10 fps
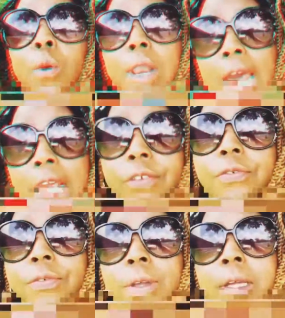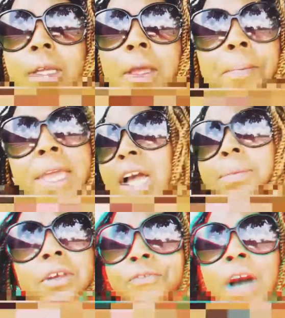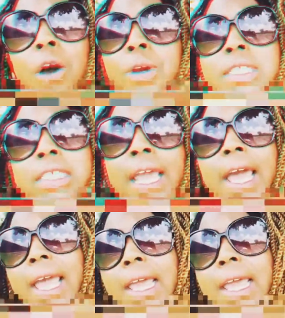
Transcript: in your life, pick up the phone and say,